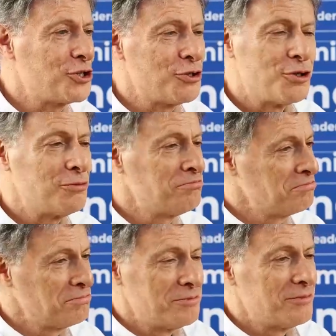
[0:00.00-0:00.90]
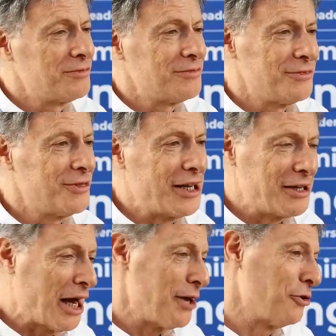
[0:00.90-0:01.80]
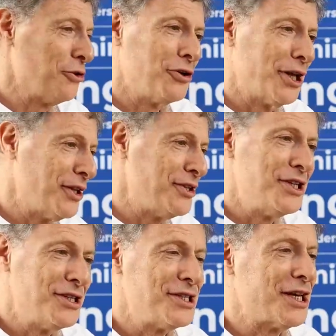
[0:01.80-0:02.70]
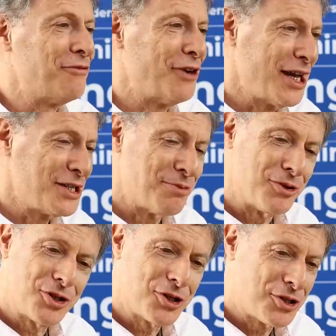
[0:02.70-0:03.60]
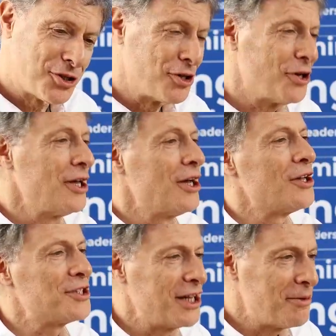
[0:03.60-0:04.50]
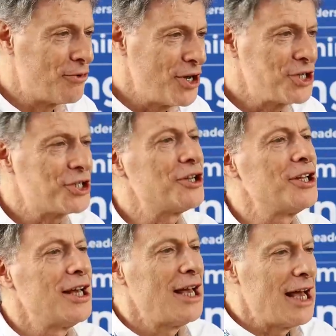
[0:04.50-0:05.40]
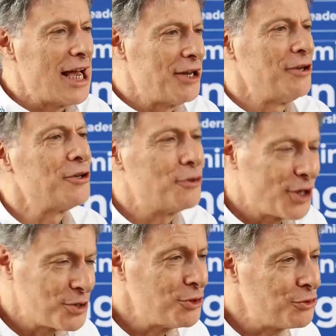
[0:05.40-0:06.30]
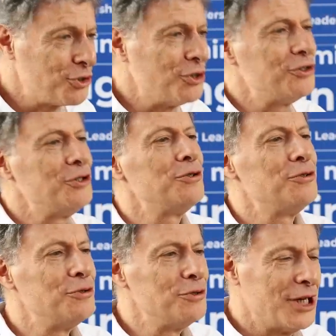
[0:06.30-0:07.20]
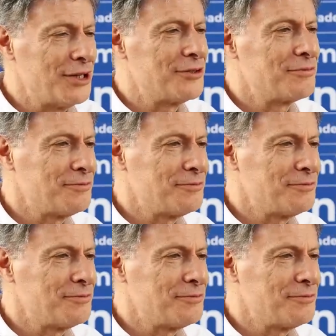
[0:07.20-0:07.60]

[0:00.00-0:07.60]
So I don't know that this is advice, but just a celebration and an encouragement to continue to do that.